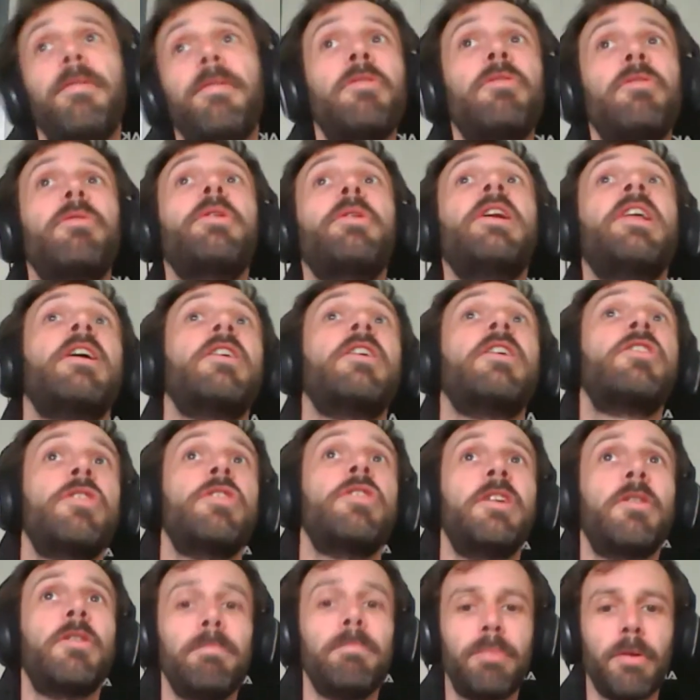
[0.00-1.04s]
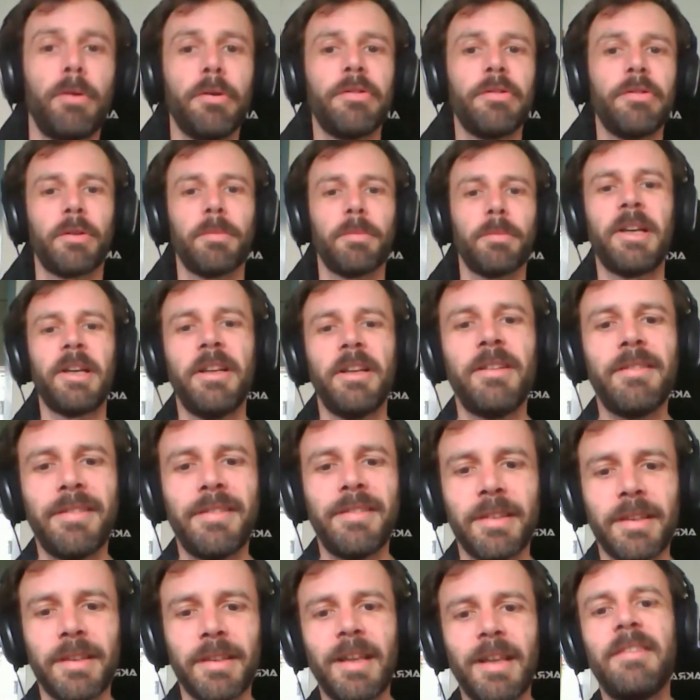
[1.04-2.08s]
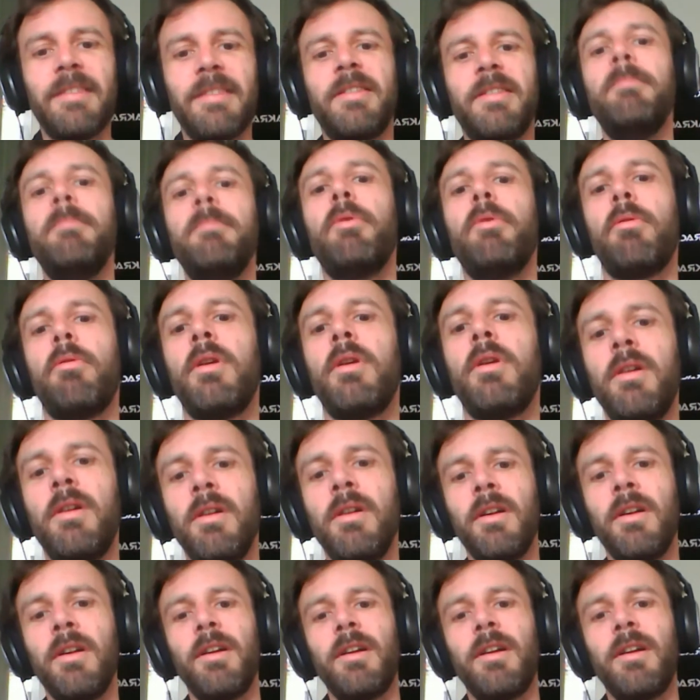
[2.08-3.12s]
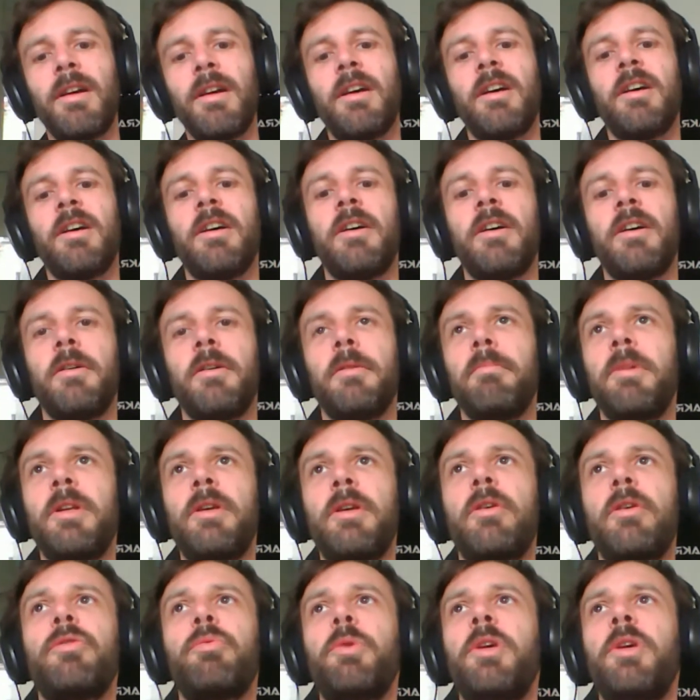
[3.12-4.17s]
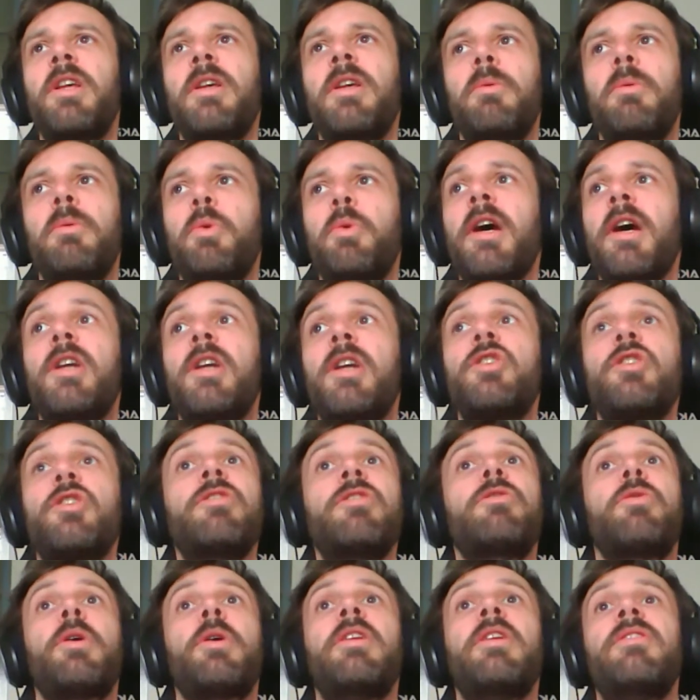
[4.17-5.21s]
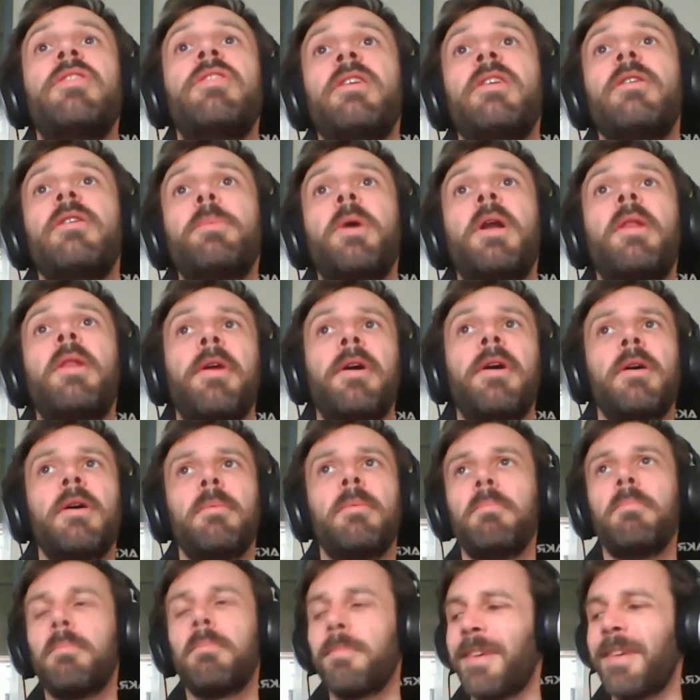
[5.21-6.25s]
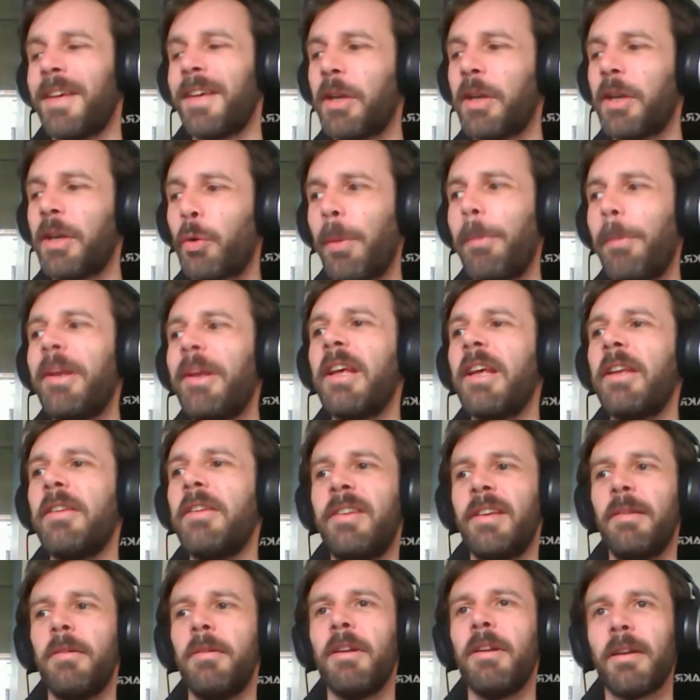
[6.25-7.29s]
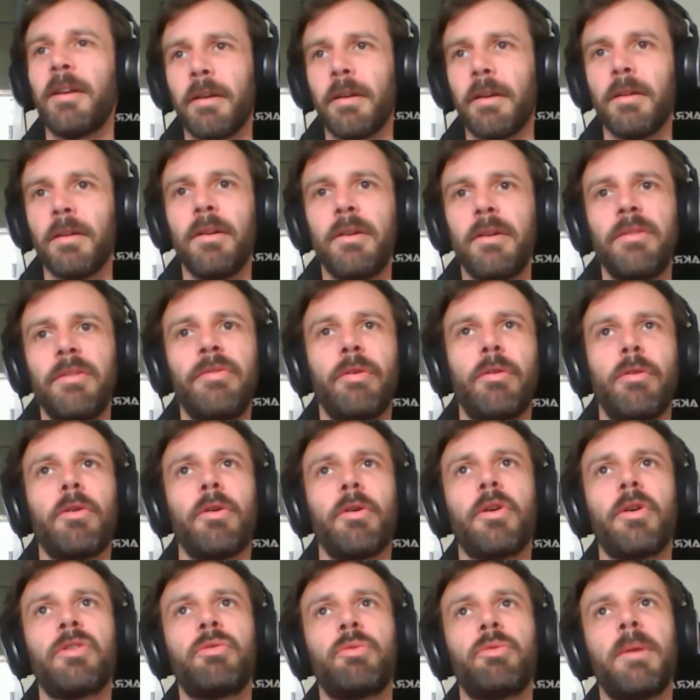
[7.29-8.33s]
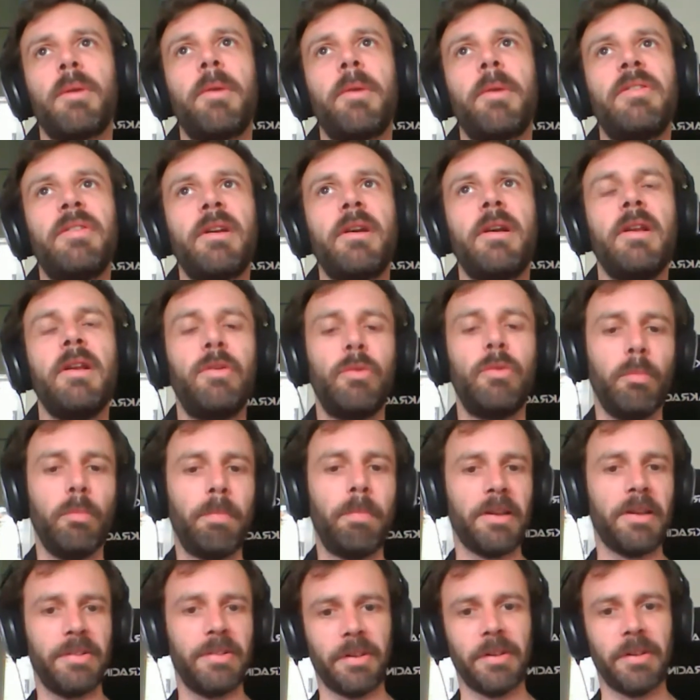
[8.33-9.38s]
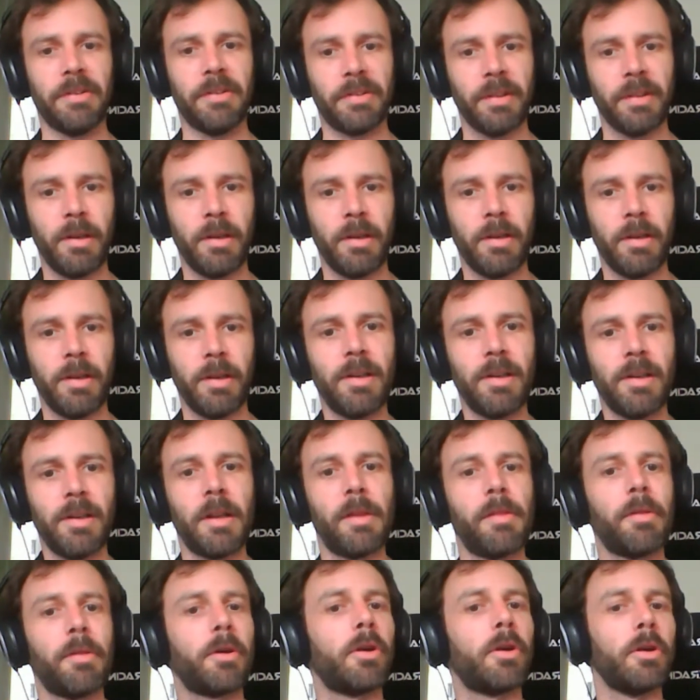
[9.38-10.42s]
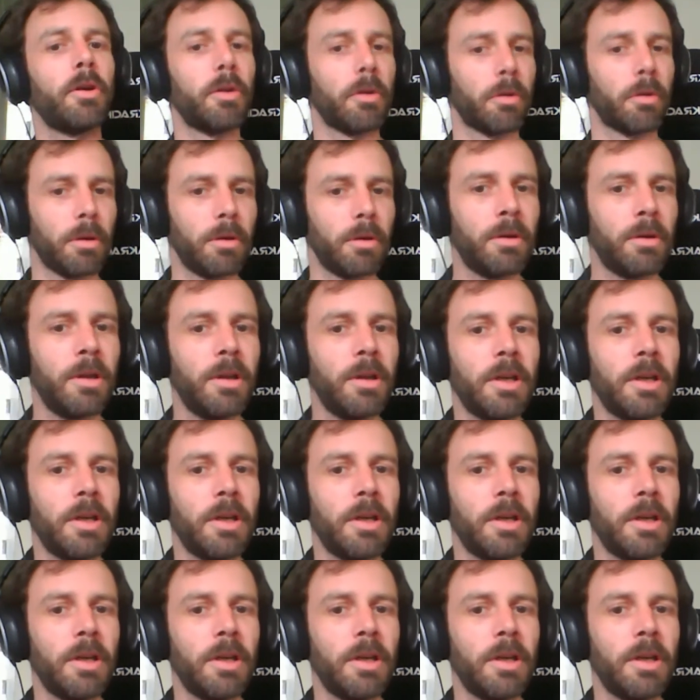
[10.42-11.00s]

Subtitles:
not really. Actually, Composer made it that simple because we had just created, well, the incriminated folders were basically 2 places in the kernel.